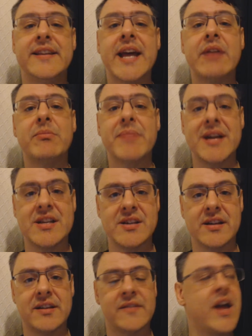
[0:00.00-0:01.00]
They're
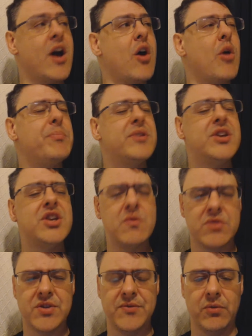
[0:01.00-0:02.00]
amazing, they are
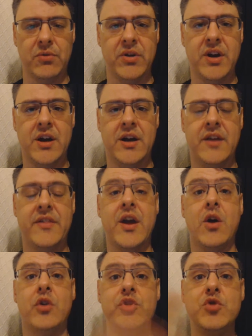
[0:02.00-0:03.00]
beautiful,
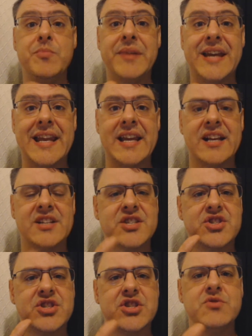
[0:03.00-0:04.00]
they are new beginnings,
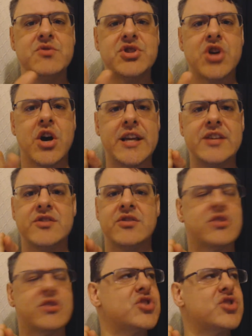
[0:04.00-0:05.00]
it's a new start, it's
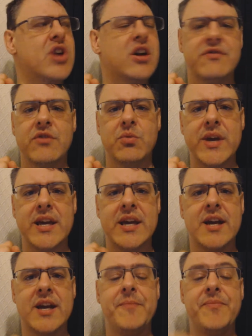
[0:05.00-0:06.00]
the start of the week,
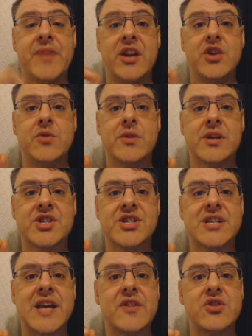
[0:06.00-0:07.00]
and you can
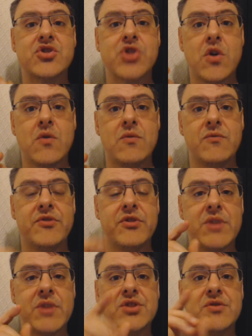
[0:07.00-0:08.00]
set the tone for the
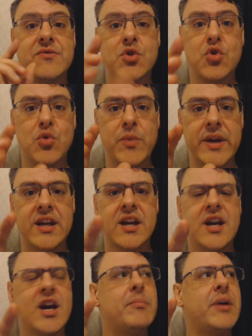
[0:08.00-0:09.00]
rest of your week
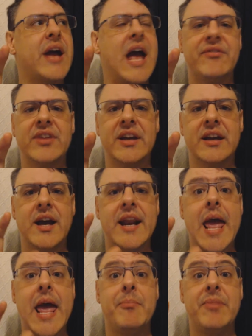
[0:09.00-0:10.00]
by having an
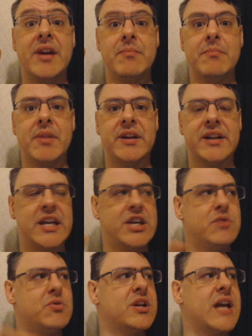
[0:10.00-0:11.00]
epic Monday.
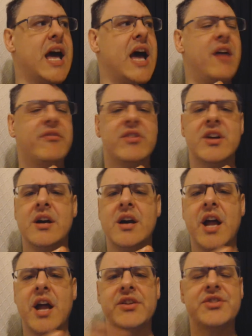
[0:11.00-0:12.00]
You can have
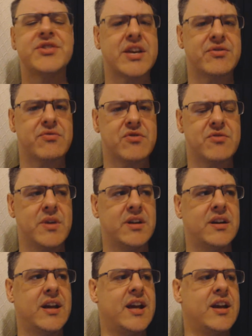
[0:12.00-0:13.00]
a disastrous
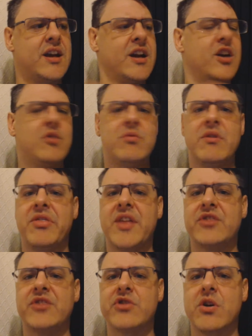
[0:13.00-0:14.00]
Monday with
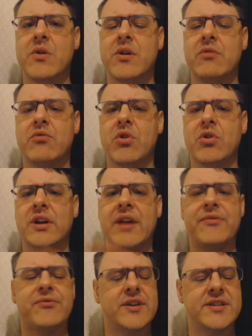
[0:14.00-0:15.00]
things going wrong
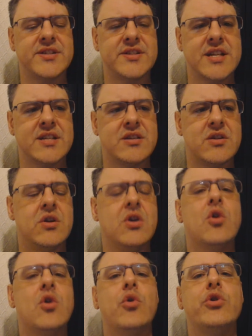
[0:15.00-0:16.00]
left, right and centre,
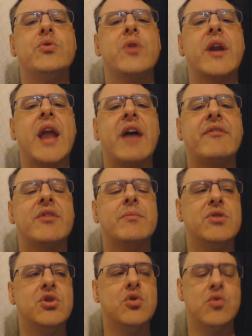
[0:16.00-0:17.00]
or you can have a
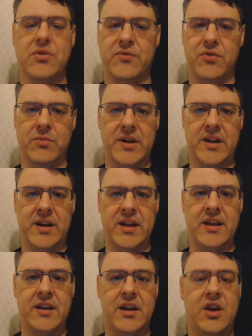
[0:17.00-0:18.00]
beautiful Monday
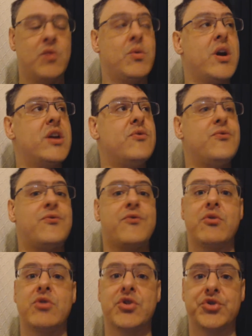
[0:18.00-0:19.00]
where you
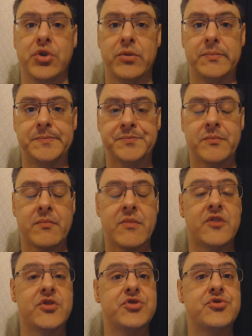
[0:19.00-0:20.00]
focus on
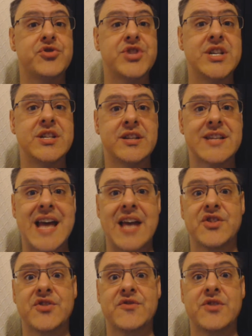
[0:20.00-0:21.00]
the strategic
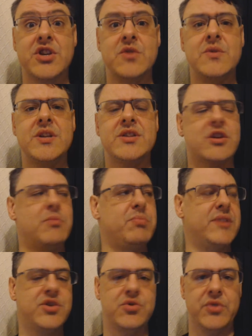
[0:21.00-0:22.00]
tasks that you need to
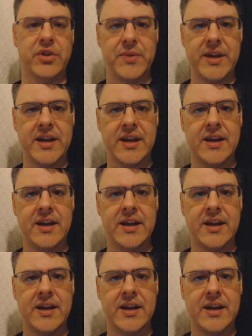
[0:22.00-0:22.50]
complete during the week